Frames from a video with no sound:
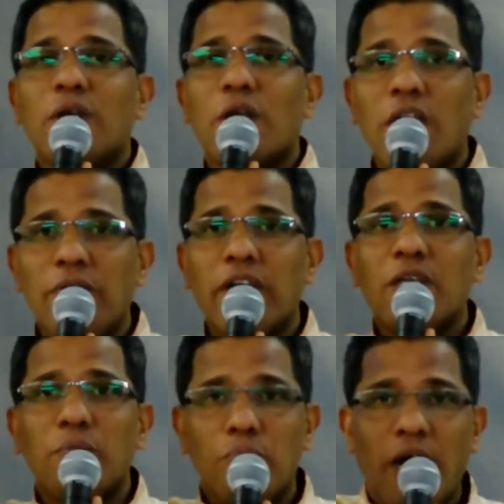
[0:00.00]
giving
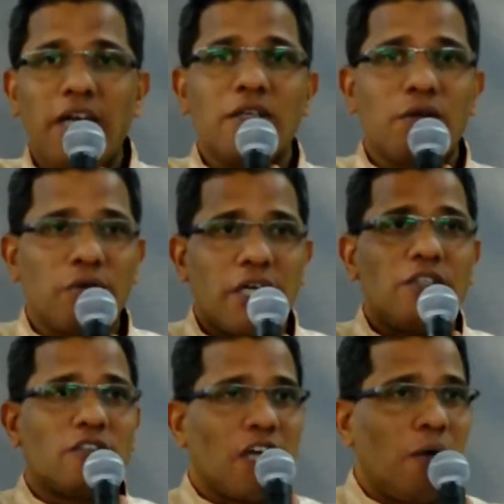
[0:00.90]
my
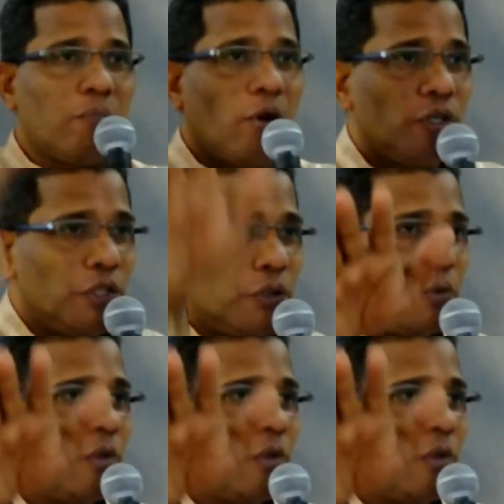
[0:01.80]
grace upon you.